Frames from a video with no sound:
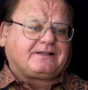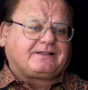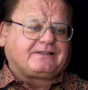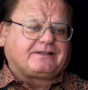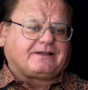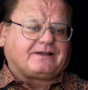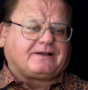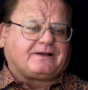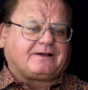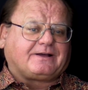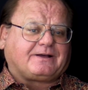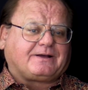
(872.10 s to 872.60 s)

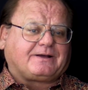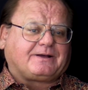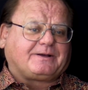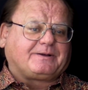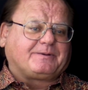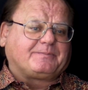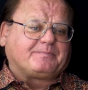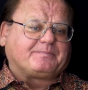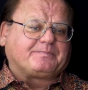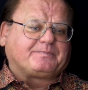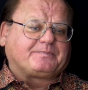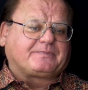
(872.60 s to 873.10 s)

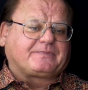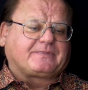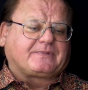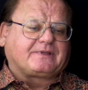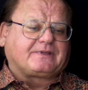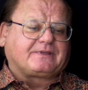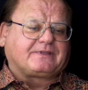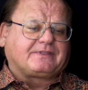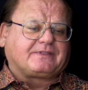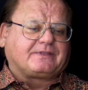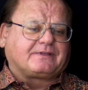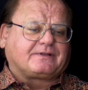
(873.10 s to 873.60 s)

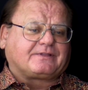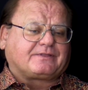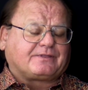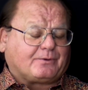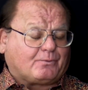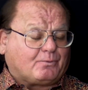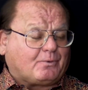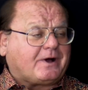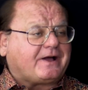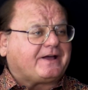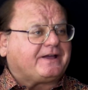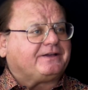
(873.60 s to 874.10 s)
the
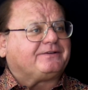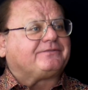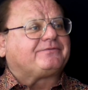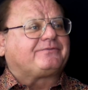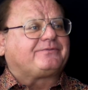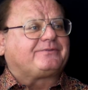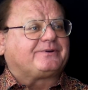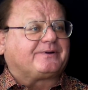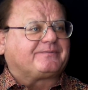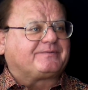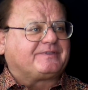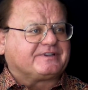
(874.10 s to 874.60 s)

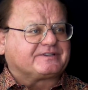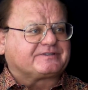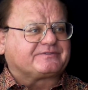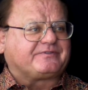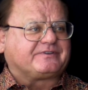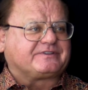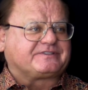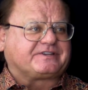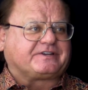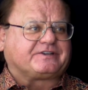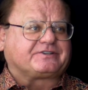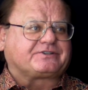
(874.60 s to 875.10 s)
wife of this
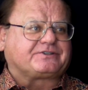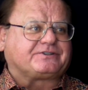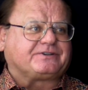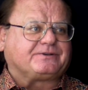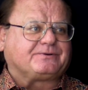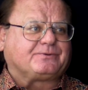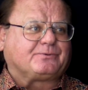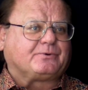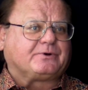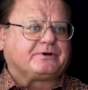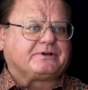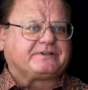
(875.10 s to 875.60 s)

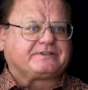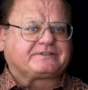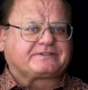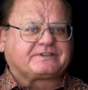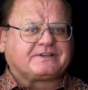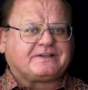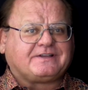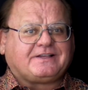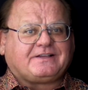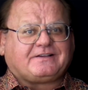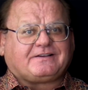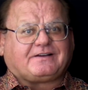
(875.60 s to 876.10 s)
physician was
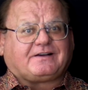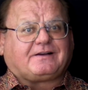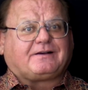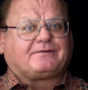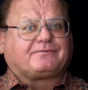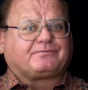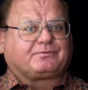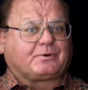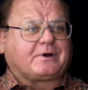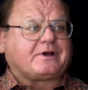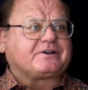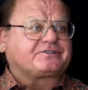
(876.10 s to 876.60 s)

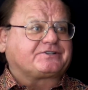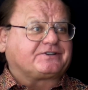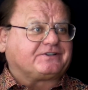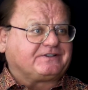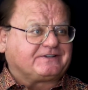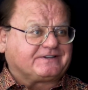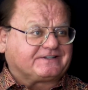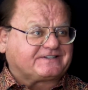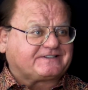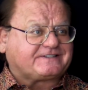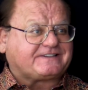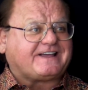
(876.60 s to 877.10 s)
of Russian
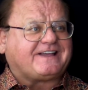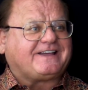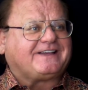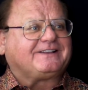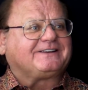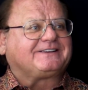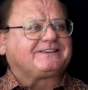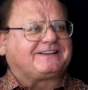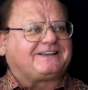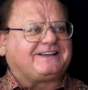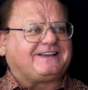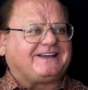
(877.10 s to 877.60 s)

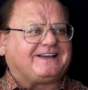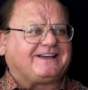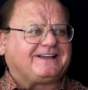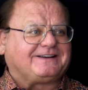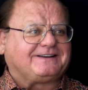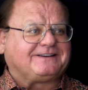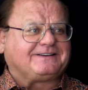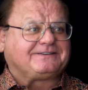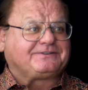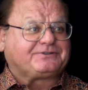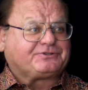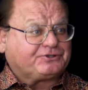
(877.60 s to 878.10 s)
descent
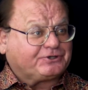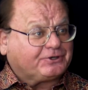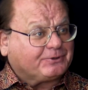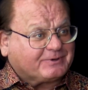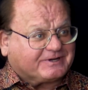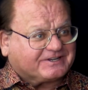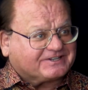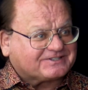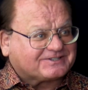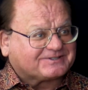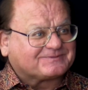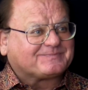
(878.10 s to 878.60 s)
and
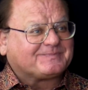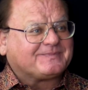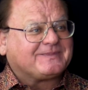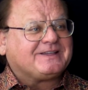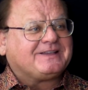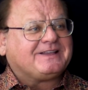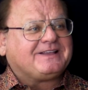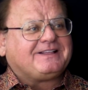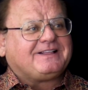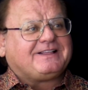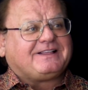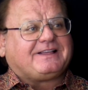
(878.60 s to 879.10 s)
Jewish.
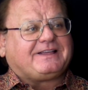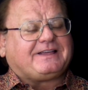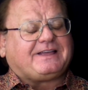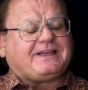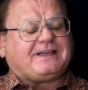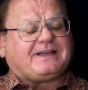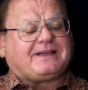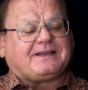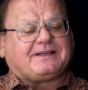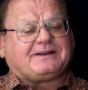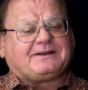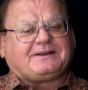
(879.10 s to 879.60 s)

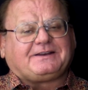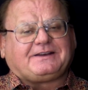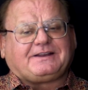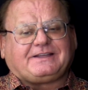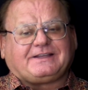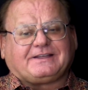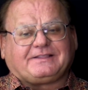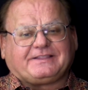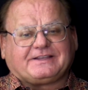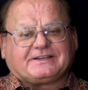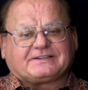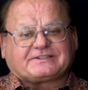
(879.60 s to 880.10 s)
And
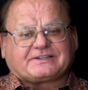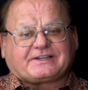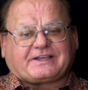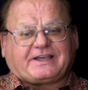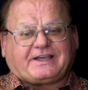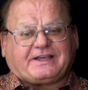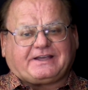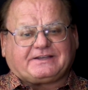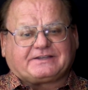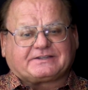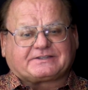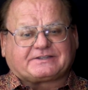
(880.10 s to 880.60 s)
in this
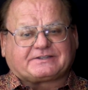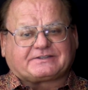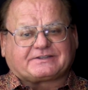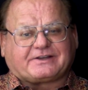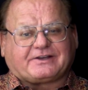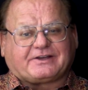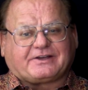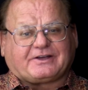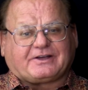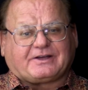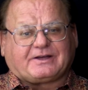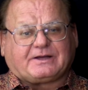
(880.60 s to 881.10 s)
case,
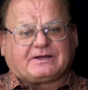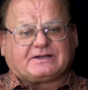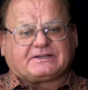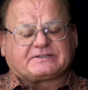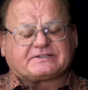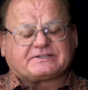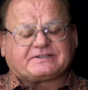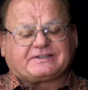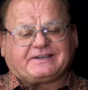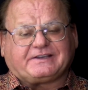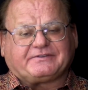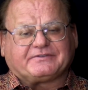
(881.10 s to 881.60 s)

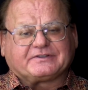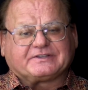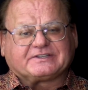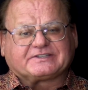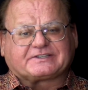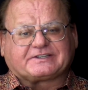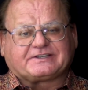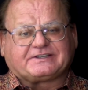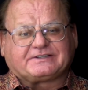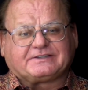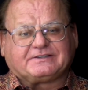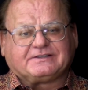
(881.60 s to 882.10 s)

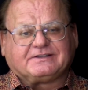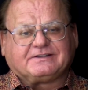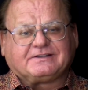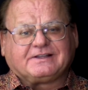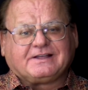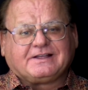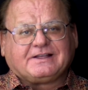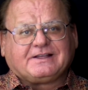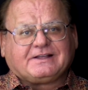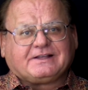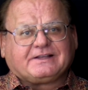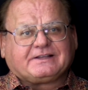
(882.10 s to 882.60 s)
Stevenson
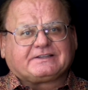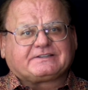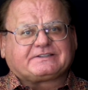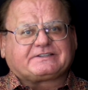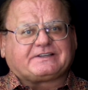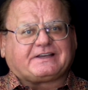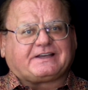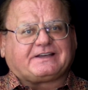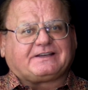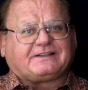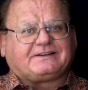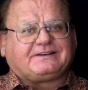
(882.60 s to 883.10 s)

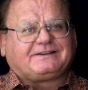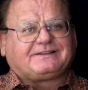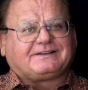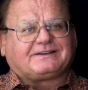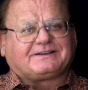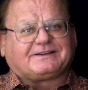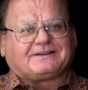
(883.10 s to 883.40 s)
said,